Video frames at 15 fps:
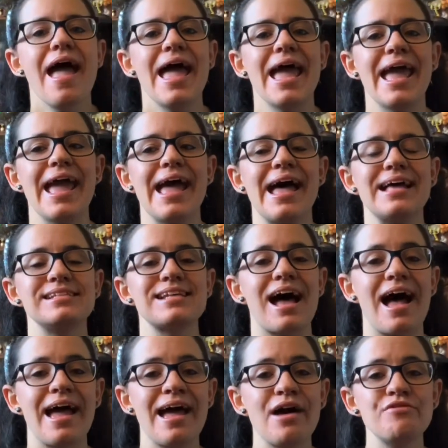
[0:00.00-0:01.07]
and
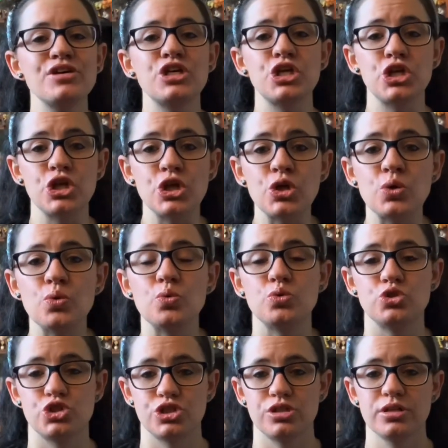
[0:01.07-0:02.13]
I have a
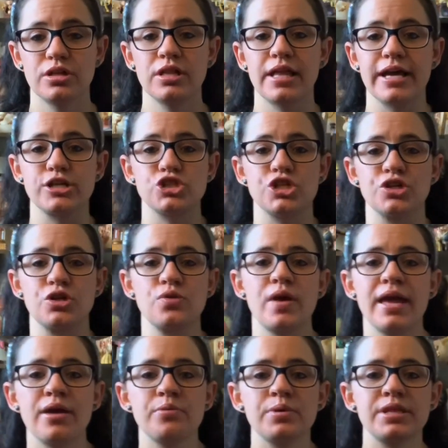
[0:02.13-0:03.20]
huge collection. You
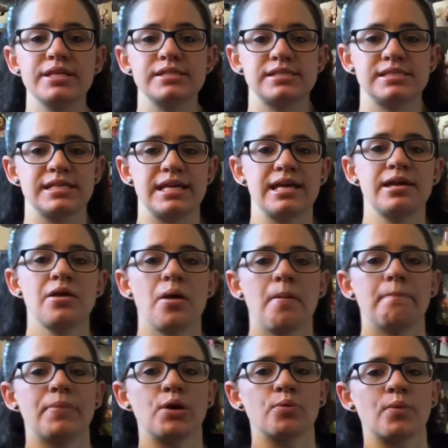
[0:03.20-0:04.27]
can't really see,
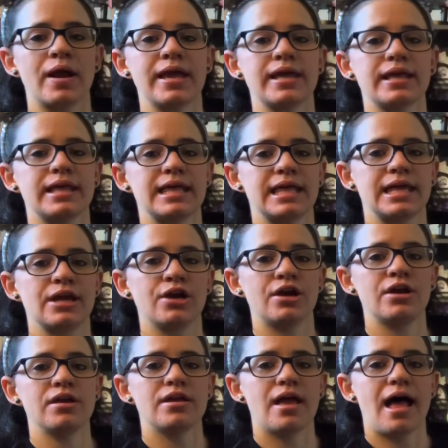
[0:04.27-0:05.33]
but right here
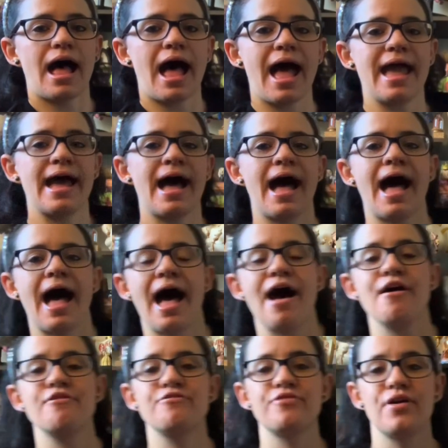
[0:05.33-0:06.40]
I
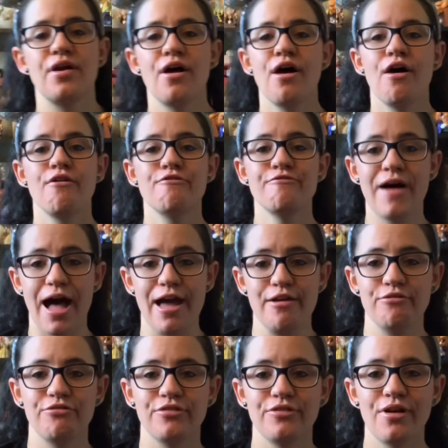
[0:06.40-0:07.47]
have
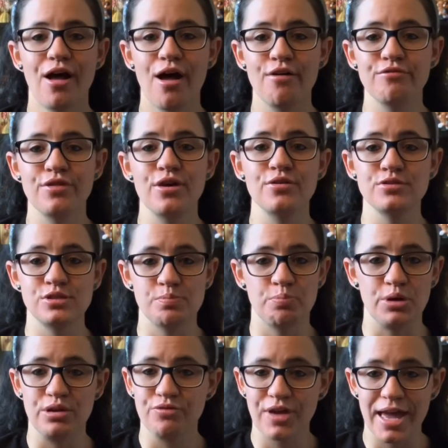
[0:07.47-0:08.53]
5 of those
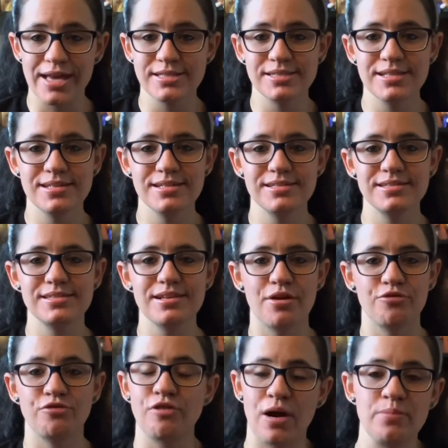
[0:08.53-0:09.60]
briefcases
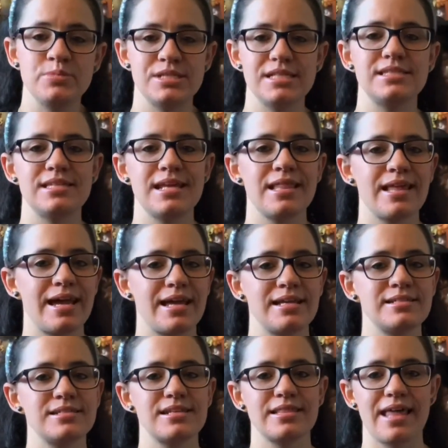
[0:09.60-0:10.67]
from
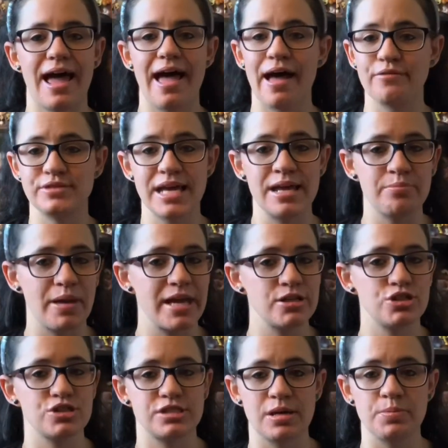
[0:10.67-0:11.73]
Disneyland that have 10
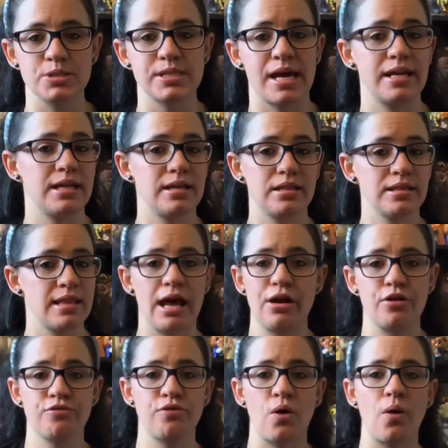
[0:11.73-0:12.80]
pages double-sided that
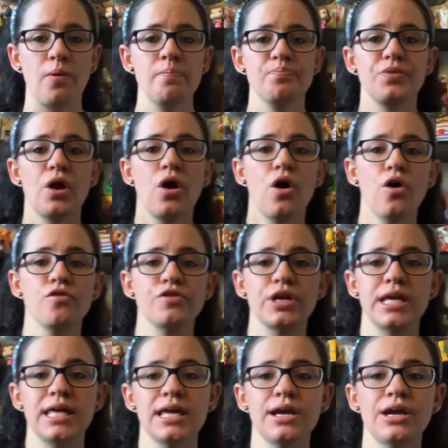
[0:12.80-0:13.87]
are full. Over
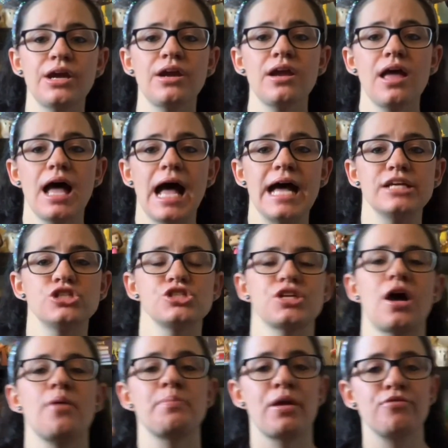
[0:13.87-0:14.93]
here, I just
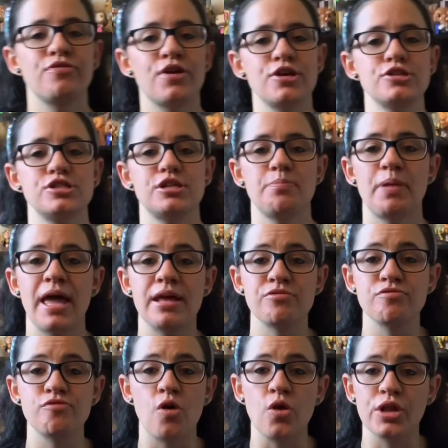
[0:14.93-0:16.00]
got my first pin
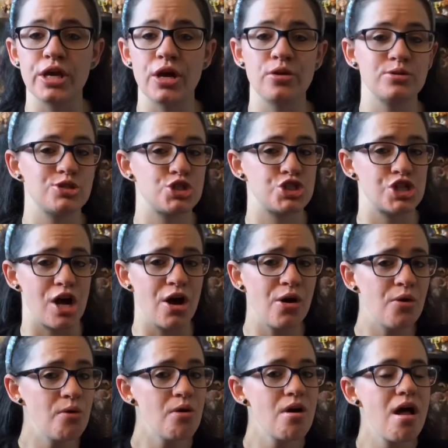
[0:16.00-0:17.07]
folio
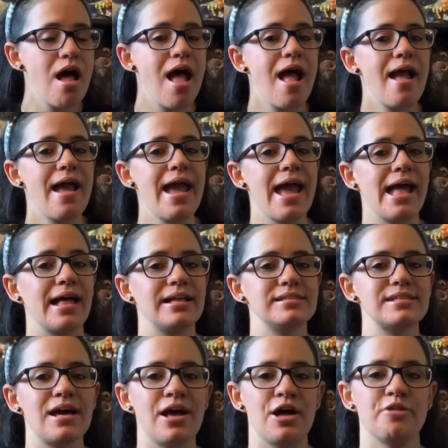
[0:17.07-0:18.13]
show, and
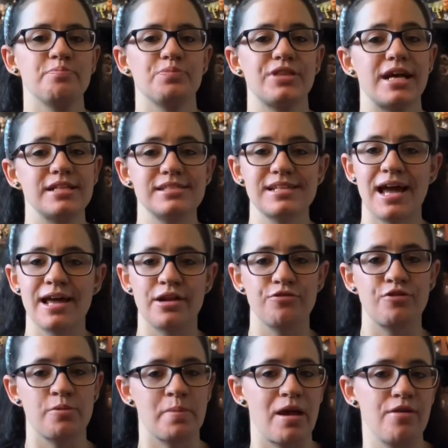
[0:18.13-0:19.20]
that's kind of
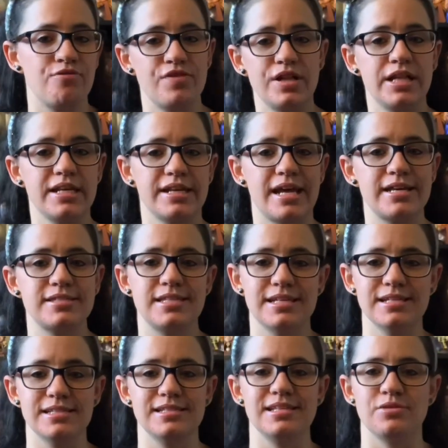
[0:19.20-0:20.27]
for my
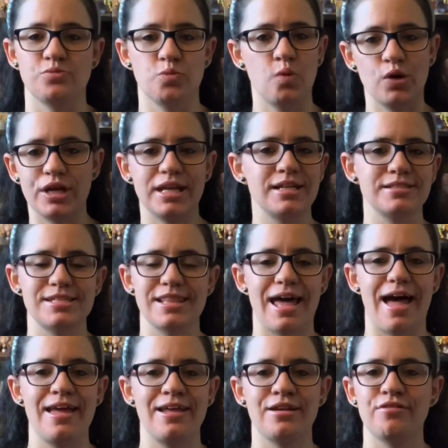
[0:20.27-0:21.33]
villainesses, and we'll get into
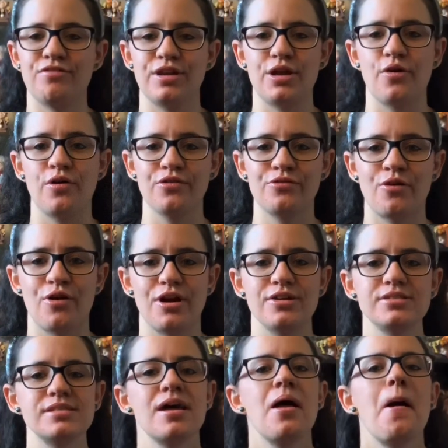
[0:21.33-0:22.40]
that in a video, of course.
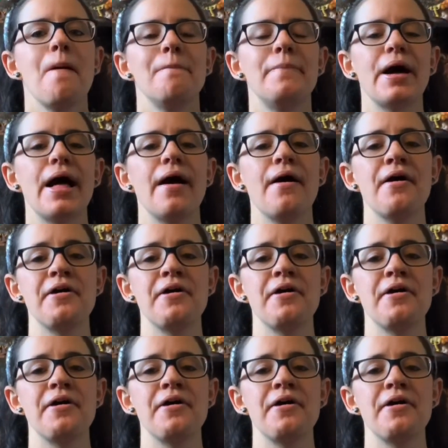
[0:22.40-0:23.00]
But